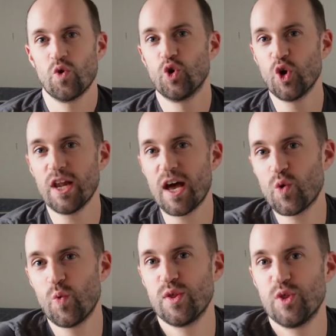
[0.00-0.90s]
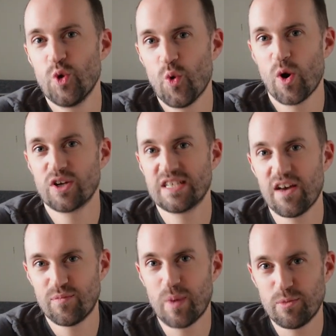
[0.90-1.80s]
good luck with your
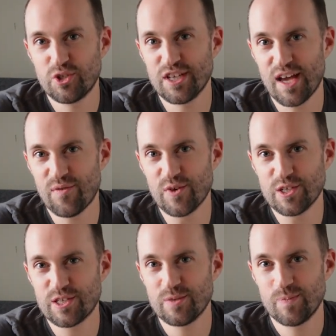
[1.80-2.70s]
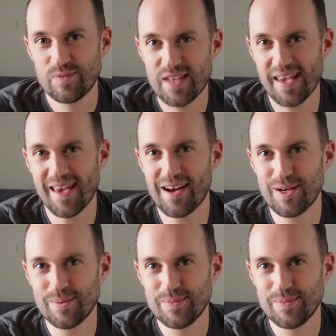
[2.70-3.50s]
self-publishing efforts. Take care.